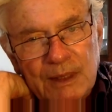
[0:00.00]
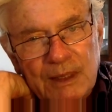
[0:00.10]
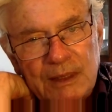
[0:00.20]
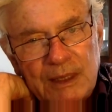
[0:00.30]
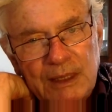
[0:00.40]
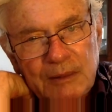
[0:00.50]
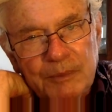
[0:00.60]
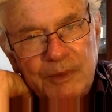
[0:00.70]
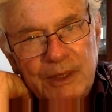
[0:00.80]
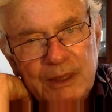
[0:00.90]
can help
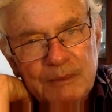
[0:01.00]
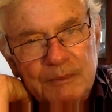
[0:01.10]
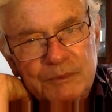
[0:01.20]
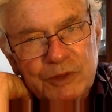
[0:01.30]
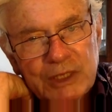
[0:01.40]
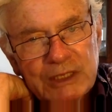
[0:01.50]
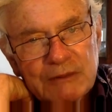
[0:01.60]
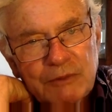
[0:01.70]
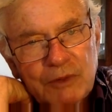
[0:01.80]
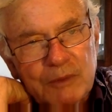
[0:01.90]
them
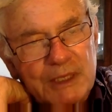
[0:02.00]
transform.